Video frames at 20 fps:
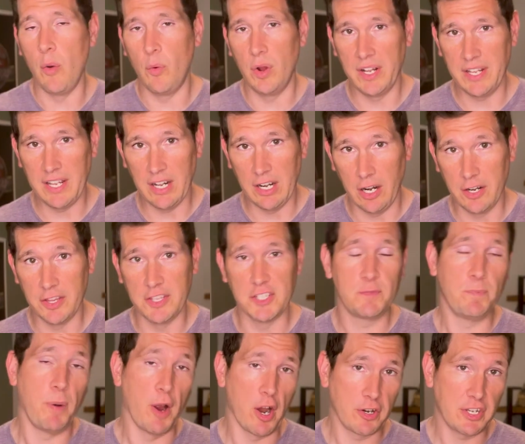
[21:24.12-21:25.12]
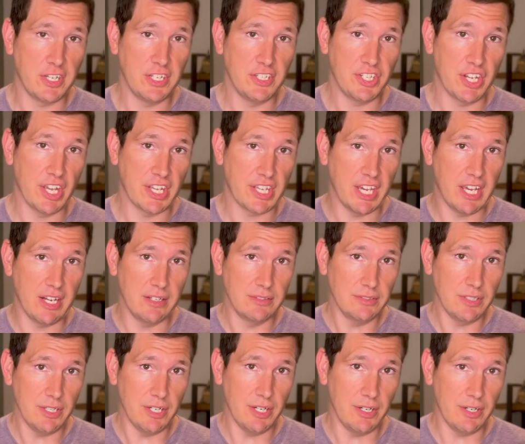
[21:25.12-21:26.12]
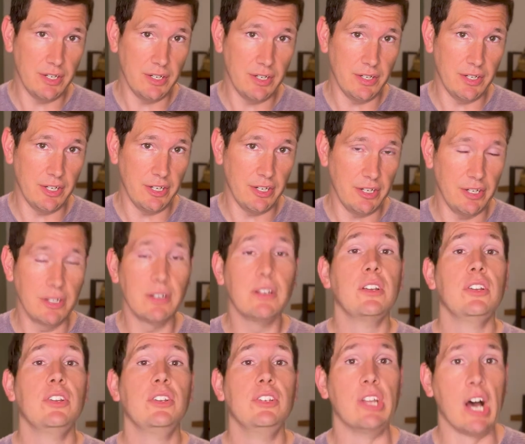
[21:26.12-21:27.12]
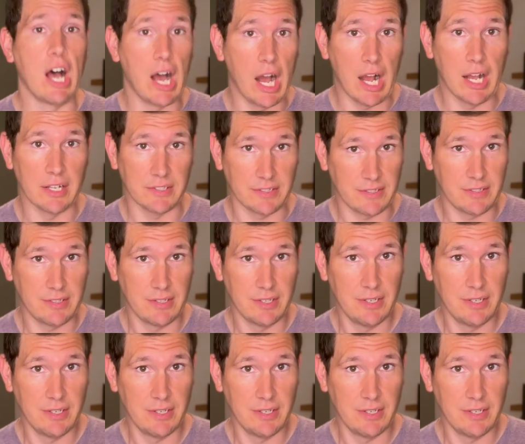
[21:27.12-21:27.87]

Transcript: I wanna get out of this parking ticket? NOS.